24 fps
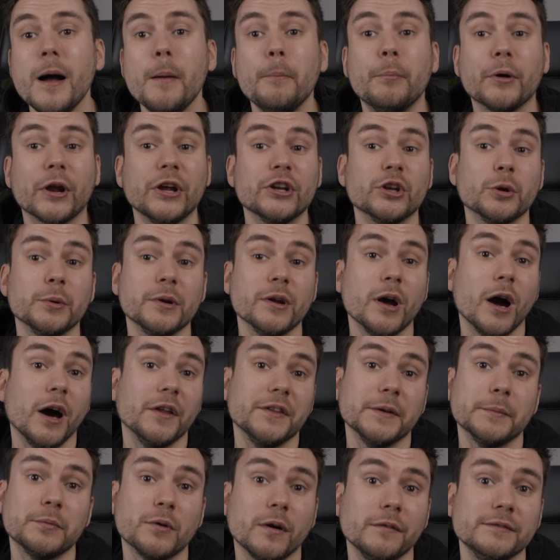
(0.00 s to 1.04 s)
But I know in
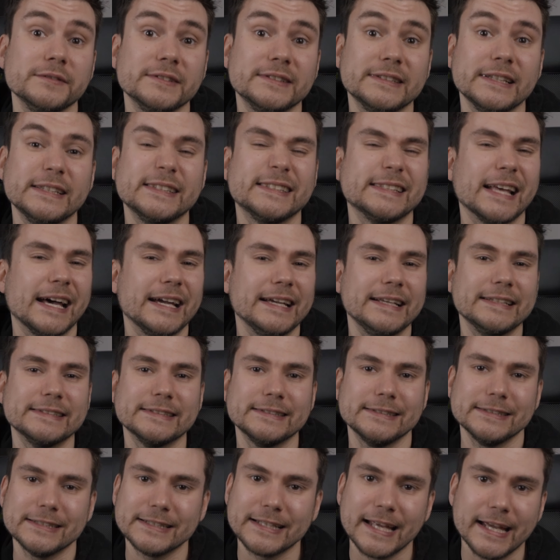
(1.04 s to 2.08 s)
other provinces that
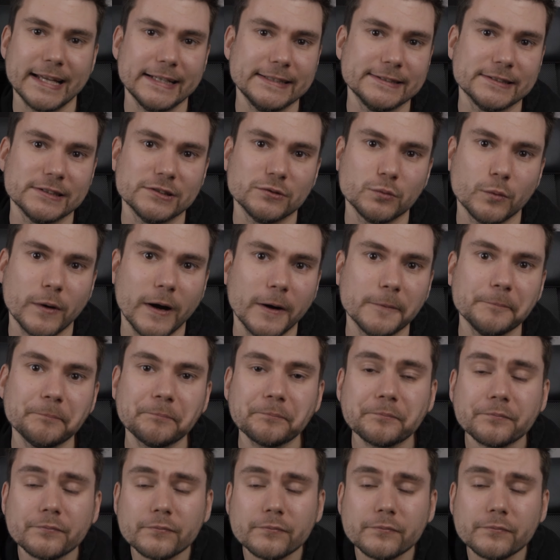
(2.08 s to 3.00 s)
isn't the case as well.